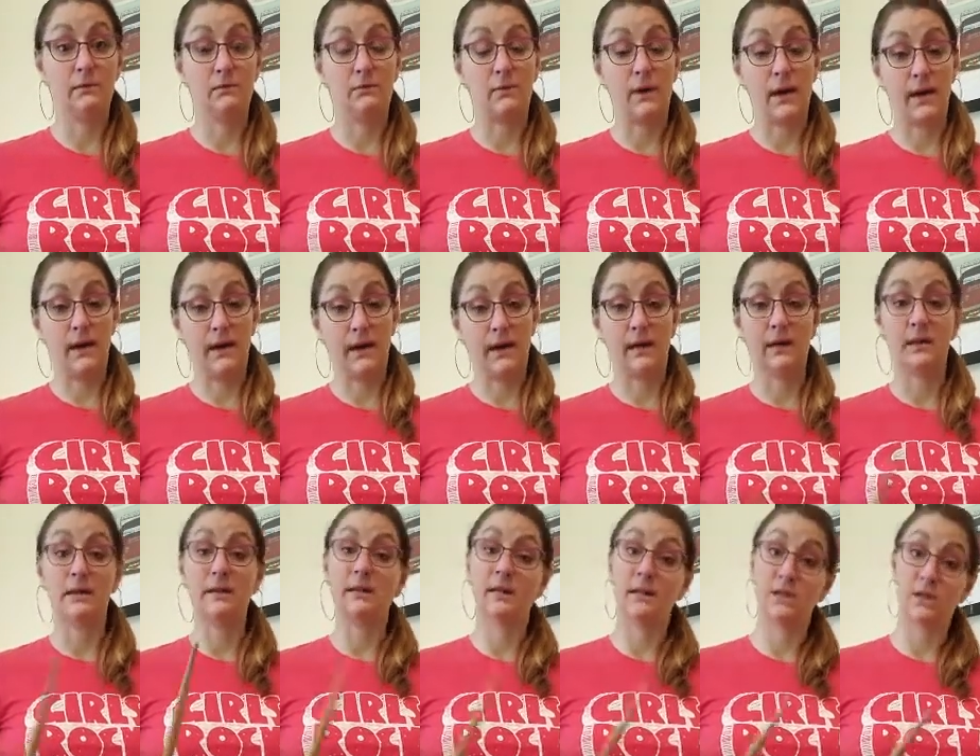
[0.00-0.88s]
right
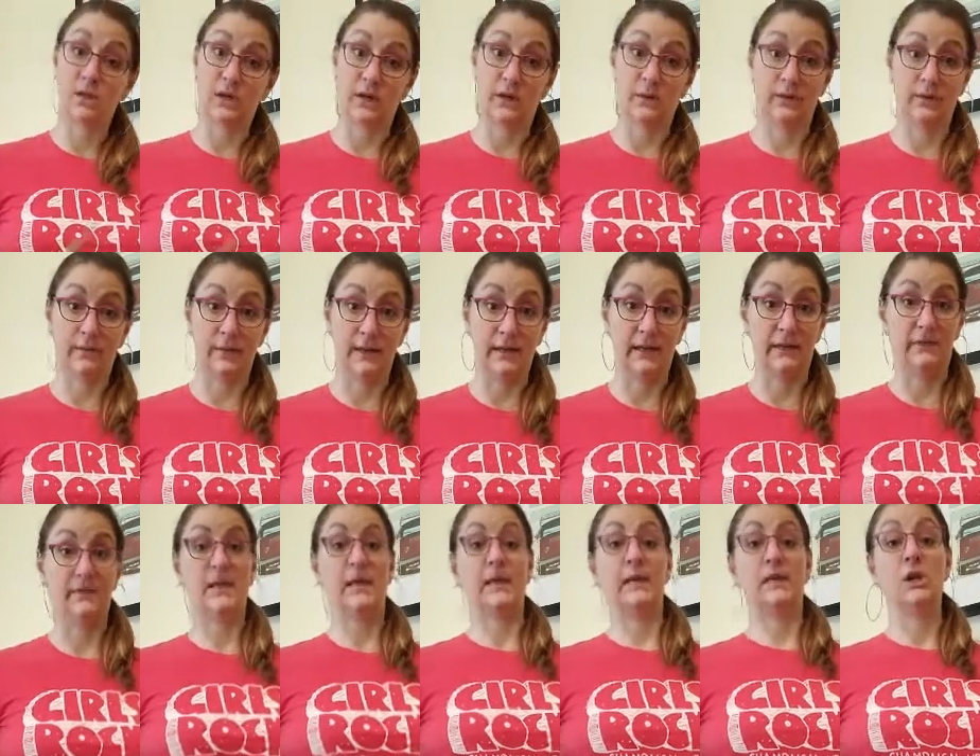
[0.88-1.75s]
hand and then starting with my
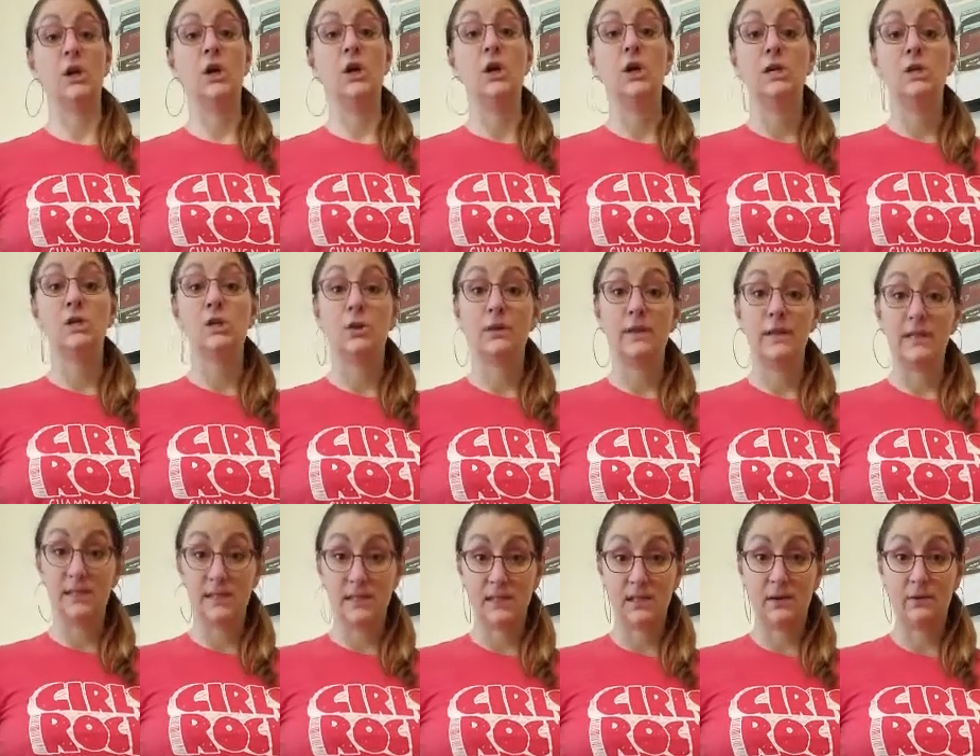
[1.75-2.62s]
left hand. So
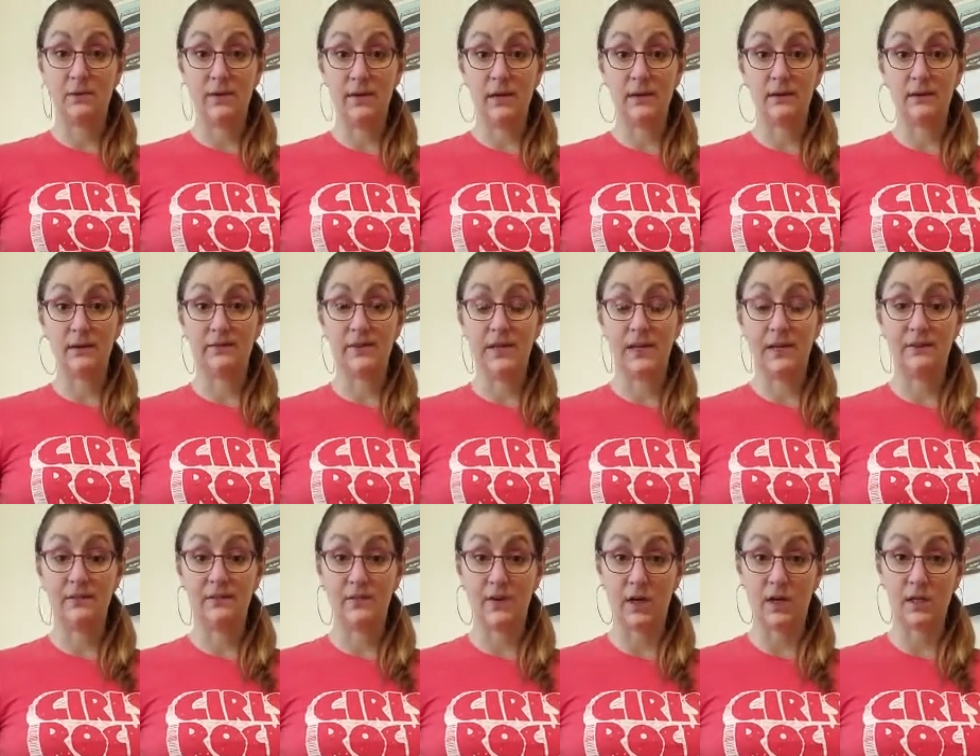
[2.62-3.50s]
let's start with our left
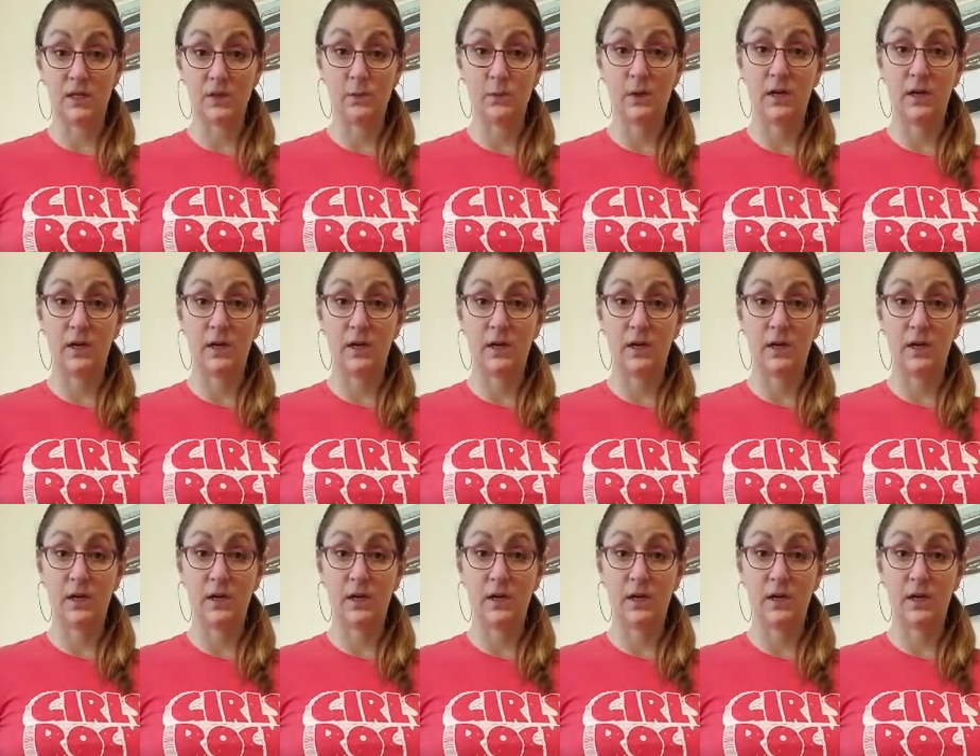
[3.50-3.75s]
hand first.